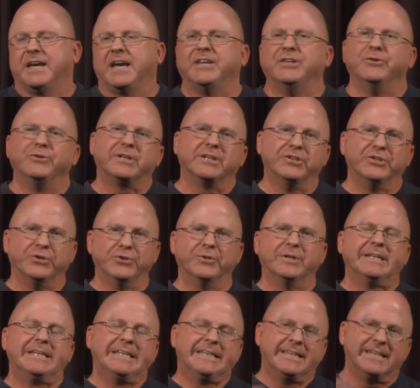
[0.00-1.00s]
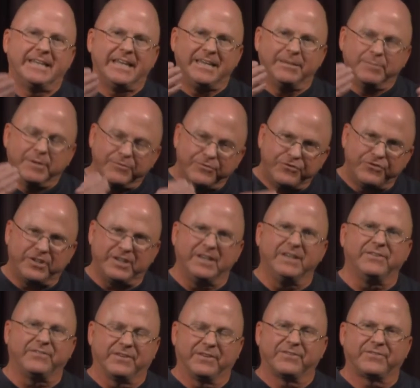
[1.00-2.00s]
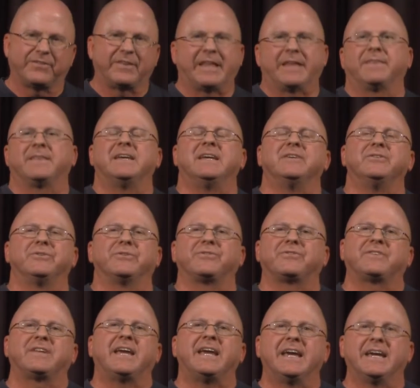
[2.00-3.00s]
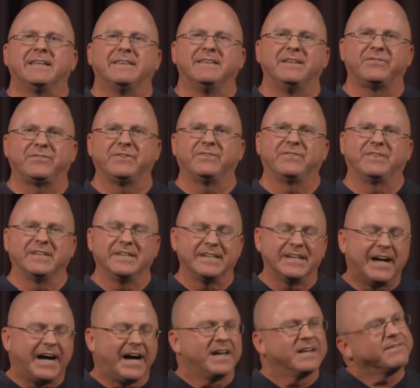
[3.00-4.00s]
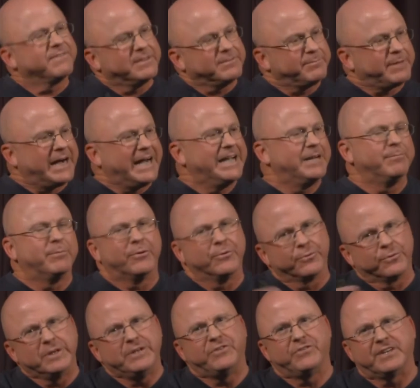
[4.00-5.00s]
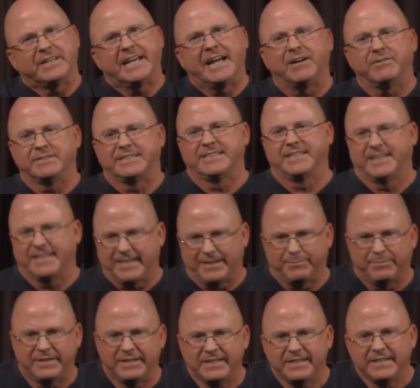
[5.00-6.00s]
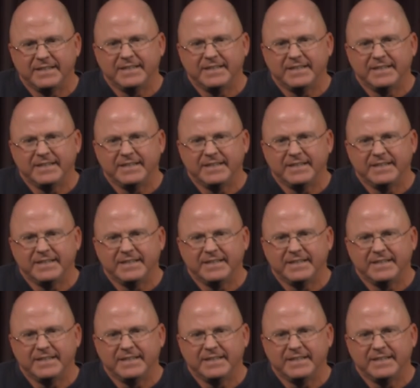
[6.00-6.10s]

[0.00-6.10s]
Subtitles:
and you can do it in the name of Jesus so that they understand this is the God of the Bible reaching out to them,